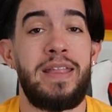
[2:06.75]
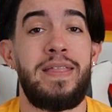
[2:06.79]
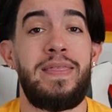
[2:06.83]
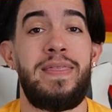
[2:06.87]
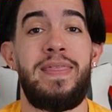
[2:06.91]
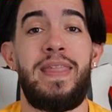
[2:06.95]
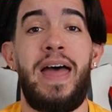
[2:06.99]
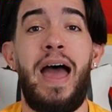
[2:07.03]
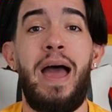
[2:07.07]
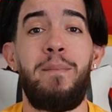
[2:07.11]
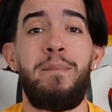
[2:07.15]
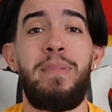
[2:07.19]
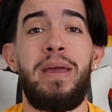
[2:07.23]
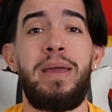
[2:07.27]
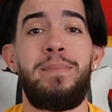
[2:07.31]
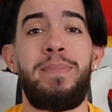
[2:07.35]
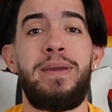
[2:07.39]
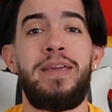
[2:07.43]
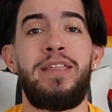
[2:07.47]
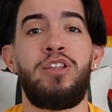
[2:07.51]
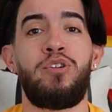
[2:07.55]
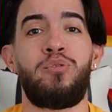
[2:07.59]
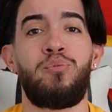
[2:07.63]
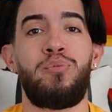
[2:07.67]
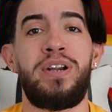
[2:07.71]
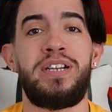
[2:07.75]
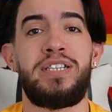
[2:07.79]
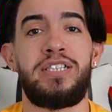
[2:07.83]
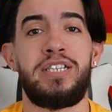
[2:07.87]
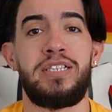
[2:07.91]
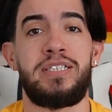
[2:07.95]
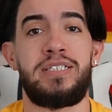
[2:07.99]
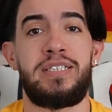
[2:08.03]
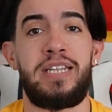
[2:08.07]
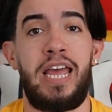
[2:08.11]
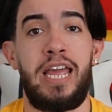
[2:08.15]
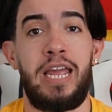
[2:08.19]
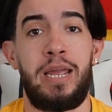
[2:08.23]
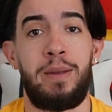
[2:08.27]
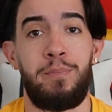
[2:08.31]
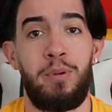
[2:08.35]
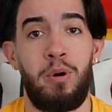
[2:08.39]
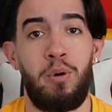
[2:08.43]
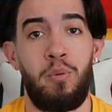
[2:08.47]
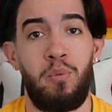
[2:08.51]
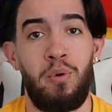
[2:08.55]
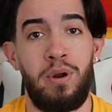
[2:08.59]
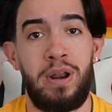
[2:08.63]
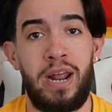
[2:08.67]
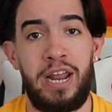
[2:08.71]
That may be the richest take,
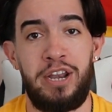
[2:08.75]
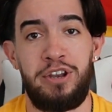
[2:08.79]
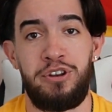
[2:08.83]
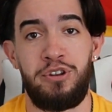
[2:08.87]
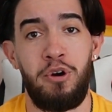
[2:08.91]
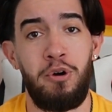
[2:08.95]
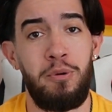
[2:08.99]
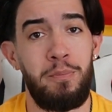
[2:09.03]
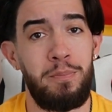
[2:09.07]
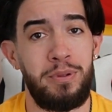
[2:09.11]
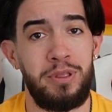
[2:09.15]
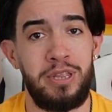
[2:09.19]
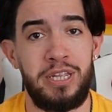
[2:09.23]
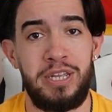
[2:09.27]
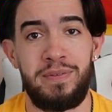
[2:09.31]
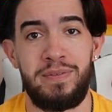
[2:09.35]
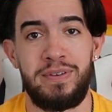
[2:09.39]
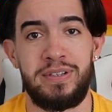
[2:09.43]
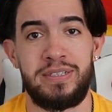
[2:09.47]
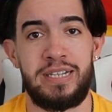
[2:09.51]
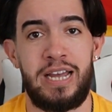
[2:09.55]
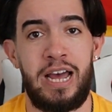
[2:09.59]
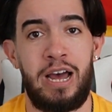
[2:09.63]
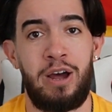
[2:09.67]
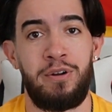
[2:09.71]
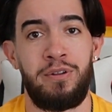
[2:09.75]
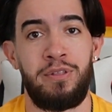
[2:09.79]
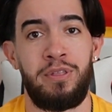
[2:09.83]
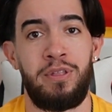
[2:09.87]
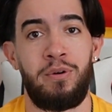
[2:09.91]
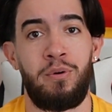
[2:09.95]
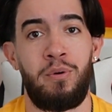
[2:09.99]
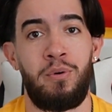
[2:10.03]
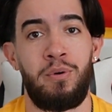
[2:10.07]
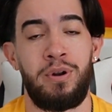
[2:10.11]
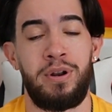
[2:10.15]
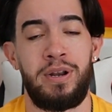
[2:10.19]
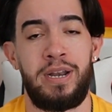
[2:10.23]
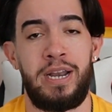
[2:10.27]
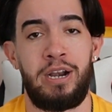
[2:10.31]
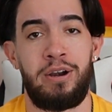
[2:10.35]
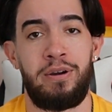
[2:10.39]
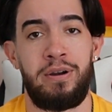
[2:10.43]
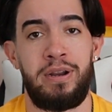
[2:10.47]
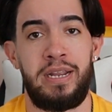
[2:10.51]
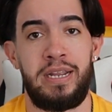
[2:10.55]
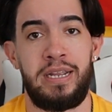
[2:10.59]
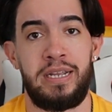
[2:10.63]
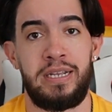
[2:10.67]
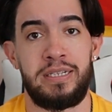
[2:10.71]
but what I don't believe is out of the
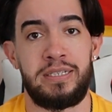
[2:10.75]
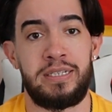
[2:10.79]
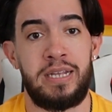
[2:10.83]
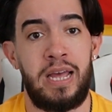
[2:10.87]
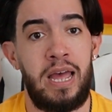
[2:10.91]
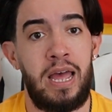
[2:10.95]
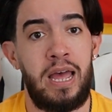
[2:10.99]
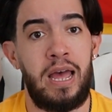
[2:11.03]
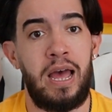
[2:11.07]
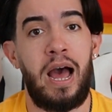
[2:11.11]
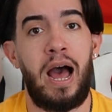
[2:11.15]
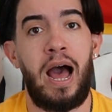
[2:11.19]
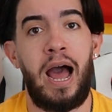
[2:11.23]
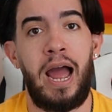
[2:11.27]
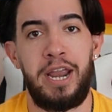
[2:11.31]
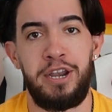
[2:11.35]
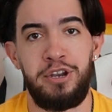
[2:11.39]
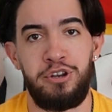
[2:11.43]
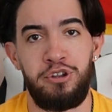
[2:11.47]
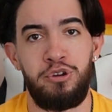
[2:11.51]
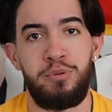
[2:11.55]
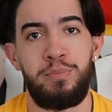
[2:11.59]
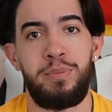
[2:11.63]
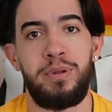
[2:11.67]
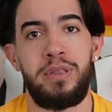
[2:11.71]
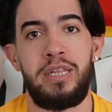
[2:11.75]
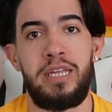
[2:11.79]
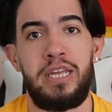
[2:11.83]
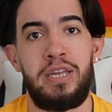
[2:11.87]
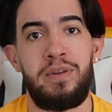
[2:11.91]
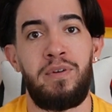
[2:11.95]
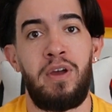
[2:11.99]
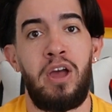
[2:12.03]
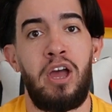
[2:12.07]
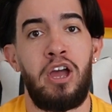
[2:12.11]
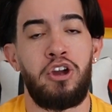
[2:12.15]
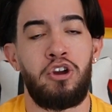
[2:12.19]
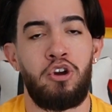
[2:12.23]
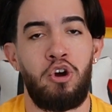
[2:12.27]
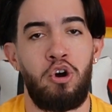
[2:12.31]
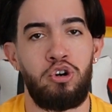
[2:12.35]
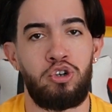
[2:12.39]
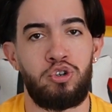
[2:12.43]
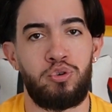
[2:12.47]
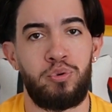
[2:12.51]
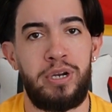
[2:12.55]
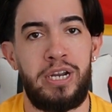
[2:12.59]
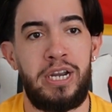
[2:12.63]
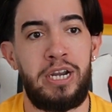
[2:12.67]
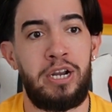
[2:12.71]
ordinary is I do believe
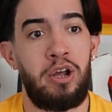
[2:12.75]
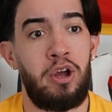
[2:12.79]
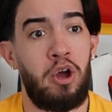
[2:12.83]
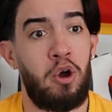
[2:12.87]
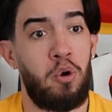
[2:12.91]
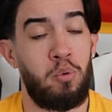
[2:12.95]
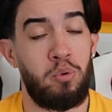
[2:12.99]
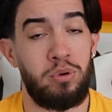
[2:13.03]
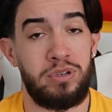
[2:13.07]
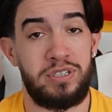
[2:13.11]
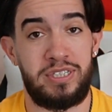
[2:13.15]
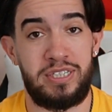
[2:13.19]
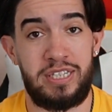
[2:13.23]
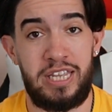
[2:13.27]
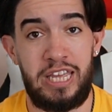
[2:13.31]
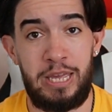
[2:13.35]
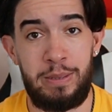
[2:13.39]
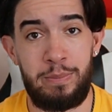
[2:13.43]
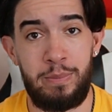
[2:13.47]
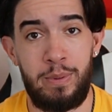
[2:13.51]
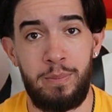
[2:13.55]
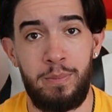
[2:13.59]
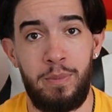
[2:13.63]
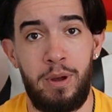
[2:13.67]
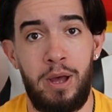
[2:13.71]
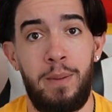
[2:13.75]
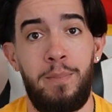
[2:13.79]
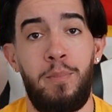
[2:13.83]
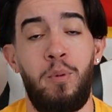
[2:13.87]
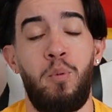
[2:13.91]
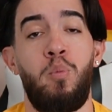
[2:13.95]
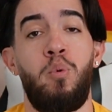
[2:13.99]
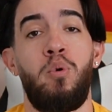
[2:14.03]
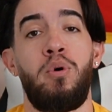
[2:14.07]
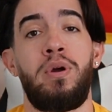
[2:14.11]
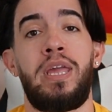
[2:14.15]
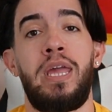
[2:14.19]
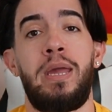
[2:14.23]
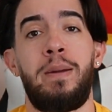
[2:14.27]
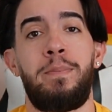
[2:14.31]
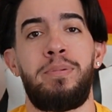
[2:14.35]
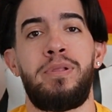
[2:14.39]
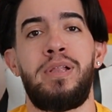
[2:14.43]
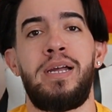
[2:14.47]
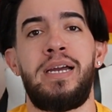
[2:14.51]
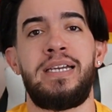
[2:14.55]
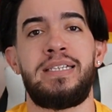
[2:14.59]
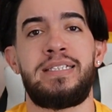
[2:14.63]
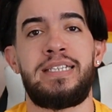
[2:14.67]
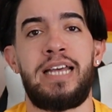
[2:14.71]
Coach Reid will scheme him up, will get
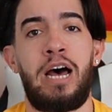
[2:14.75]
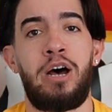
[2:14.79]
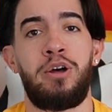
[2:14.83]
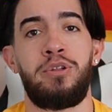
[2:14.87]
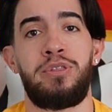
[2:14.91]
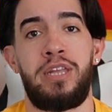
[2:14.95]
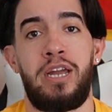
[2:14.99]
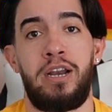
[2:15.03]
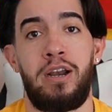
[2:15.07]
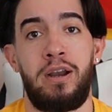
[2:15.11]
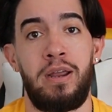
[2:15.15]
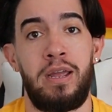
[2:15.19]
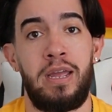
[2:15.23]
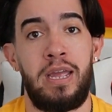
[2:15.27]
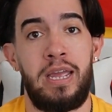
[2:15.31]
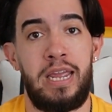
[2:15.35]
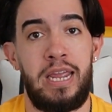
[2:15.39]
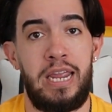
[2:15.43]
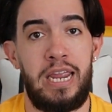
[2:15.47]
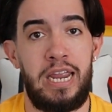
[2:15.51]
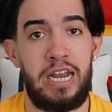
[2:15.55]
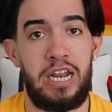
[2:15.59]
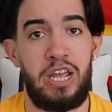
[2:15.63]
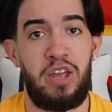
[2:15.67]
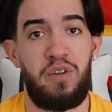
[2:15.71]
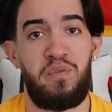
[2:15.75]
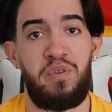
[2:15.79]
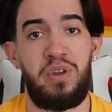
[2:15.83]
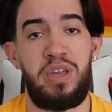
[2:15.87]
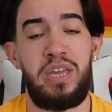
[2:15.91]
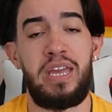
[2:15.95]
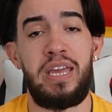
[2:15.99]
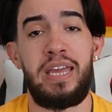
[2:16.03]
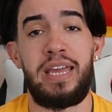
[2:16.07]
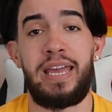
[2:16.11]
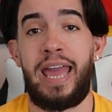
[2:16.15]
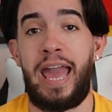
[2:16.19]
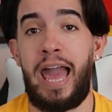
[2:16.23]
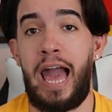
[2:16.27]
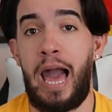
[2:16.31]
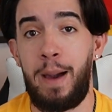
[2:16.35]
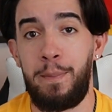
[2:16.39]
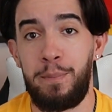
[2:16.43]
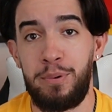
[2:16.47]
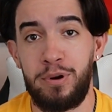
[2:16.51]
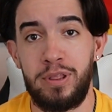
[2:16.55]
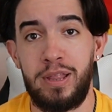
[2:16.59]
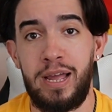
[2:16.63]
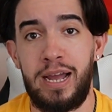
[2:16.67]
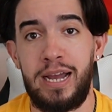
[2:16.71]
plays out there, and if he can
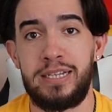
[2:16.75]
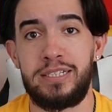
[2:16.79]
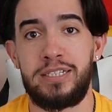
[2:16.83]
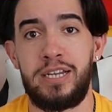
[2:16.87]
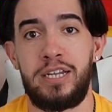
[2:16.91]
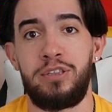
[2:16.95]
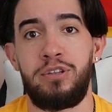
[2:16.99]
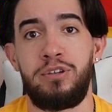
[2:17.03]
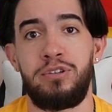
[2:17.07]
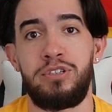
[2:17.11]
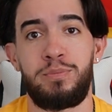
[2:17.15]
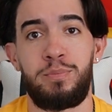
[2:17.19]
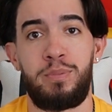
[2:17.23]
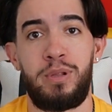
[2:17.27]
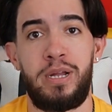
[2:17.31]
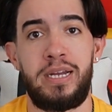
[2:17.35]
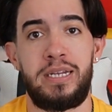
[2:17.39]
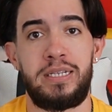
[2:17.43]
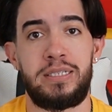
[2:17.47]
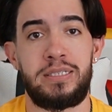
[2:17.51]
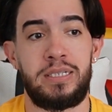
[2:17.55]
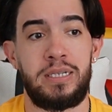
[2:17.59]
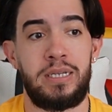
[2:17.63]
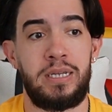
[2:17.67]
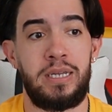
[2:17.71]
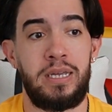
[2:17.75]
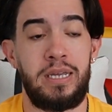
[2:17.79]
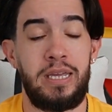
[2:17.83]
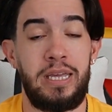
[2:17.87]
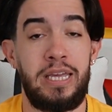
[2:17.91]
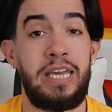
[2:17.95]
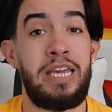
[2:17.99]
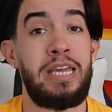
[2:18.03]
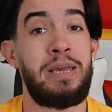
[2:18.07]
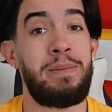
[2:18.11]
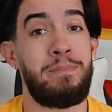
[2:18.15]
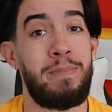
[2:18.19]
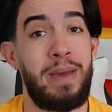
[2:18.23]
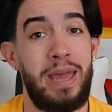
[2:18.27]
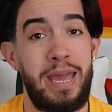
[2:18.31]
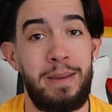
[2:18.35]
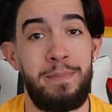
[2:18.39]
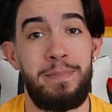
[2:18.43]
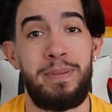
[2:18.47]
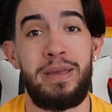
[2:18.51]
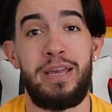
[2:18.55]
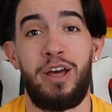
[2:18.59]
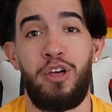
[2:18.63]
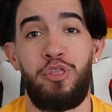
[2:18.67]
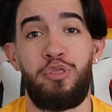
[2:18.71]
capitalize on those plays, he may
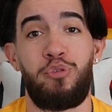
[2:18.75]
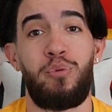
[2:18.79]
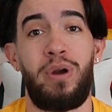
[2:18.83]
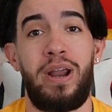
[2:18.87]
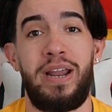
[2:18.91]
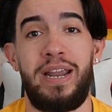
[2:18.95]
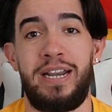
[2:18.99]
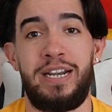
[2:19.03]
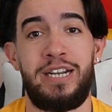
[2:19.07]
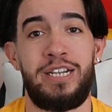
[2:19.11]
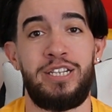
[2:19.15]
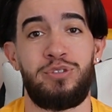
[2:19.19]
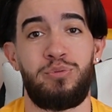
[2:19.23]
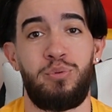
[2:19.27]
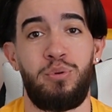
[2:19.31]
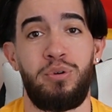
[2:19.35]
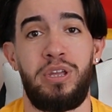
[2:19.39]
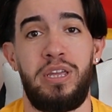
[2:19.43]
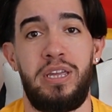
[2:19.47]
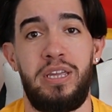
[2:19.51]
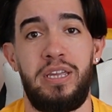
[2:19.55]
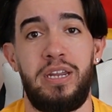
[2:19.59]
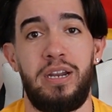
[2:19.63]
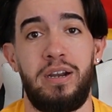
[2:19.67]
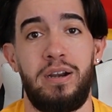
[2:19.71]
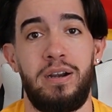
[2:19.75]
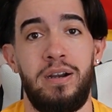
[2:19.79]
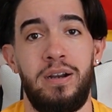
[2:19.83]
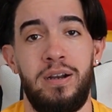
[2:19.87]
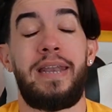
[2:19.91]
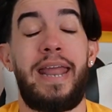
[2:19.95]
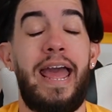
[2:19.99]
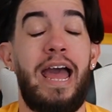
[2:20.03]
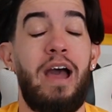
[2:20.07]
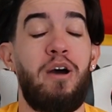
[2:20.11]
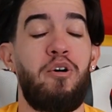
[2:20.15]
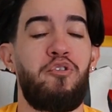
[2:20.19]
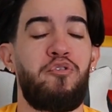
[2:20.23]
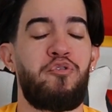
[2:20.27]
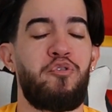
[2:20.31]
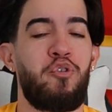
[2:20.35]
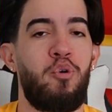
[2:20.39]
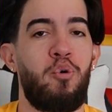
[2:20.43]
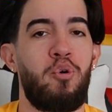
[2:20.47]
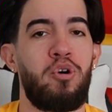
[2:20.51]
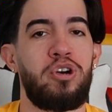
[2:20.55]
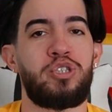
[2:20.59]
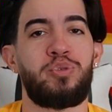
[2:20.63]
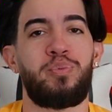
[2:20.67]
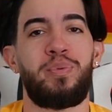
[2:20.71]
be a threat in his rookie year. Now, of
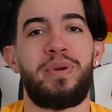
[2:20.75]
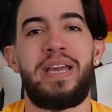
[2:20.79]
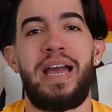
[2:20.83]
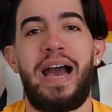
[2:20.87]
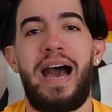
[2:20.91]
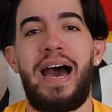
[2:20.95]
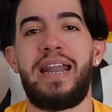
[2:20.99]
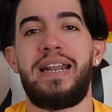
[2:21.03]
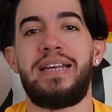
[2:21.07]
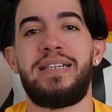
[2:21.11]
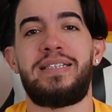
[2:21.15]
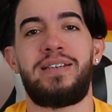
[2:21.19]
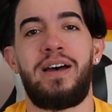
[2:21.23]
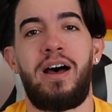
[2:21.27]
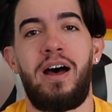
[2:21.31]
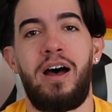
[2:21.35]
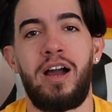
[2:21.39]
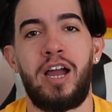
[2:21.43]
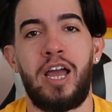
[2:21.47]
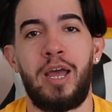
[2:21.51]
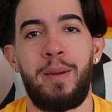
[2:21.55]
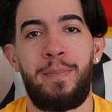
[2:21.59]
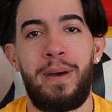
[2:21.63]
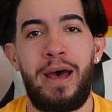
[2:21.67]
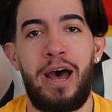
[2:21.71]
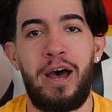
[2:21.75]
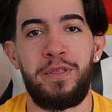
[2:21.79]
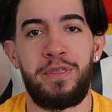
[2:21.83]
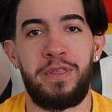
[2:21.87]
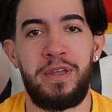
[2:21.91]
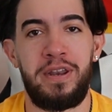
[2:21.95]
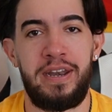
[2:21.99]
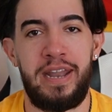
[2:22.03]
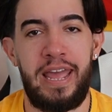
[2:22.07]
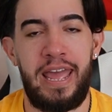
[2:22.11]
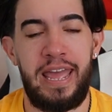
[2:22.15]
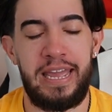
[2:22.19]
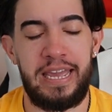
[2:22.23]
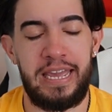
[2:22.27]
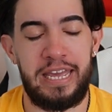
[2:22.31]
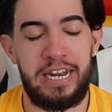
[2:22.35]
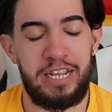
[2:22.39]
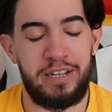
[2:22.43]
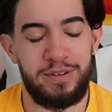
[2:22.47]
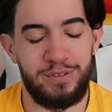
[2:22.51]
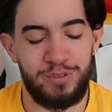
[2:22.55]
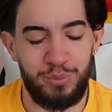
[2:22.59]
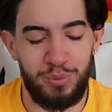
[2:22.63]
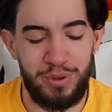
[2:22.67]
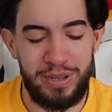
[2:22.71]
course, we got to talk about the
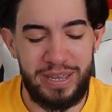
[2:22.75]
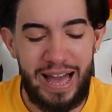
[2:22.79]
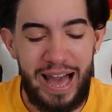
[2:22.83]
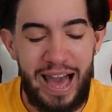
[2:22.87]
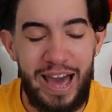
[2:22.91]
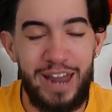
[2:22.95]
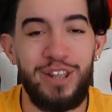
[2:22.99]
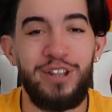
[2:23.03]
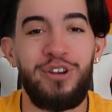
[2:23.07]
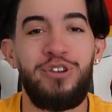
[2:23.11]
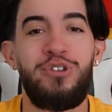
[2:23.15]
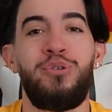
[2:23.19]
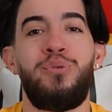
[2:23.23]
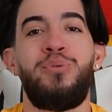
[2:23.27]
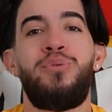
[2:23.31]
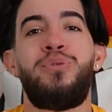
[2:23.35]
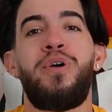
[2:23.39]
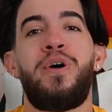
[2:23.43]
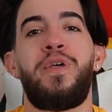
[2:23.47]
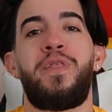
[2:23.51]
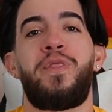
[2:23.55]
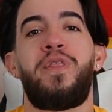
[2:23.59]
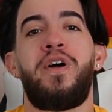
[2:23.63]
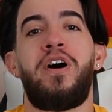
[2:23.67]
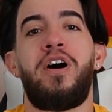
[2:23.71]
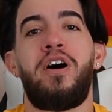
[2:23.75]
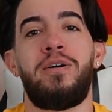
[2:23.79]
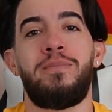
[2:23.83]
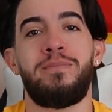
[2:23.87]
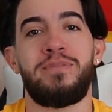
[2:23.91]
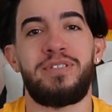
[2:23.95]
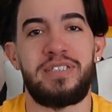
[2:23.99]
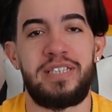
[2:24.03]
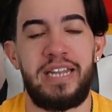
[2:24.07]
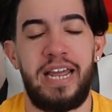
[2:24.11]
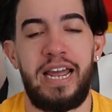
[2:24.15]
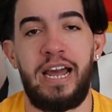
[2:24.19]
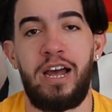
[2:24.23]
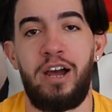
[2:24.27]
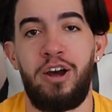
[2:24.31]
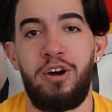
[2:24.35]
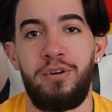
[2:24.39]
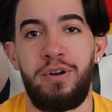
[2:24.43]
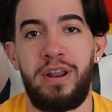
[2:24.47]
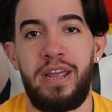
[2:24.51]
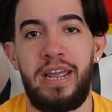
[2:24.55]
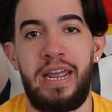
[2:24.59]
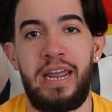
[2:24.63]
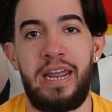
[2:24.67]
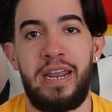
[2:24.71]
negatives. We got to do the thumbs down,
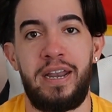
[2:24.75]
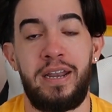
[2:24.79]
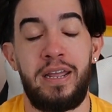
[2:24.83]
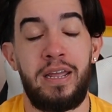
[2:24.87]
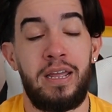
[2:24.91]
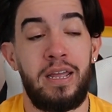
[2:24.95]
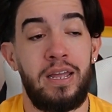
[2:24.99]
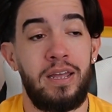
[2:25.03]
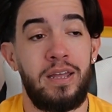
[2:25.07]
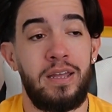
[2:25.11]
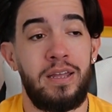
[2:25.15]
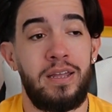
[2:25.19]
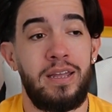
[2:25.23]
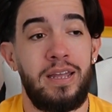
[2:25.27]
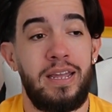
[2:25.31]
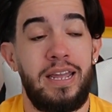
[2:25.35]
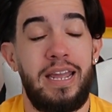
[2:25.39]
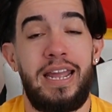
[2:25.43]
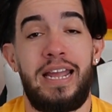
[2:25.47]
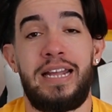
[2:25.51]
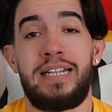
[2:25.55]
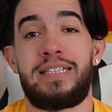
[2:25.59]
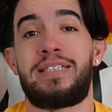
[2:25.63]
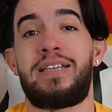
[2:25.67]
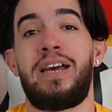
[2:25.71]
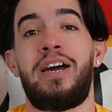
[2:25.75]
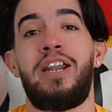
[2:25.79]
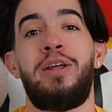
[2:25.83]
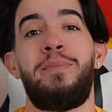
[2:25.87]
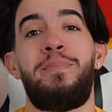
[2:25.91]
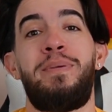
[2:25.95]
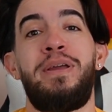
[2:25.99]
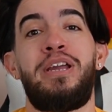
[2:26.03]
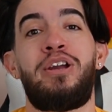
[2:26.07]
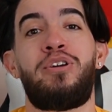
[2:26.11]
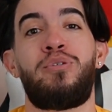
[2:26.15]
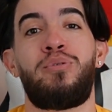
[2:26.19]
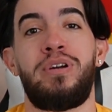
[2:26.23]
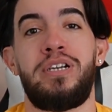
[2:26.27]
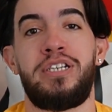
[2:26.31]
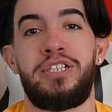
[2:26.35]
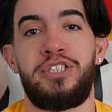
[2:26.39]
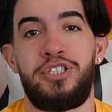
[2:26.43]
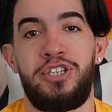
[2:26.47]
and it's going to be Chris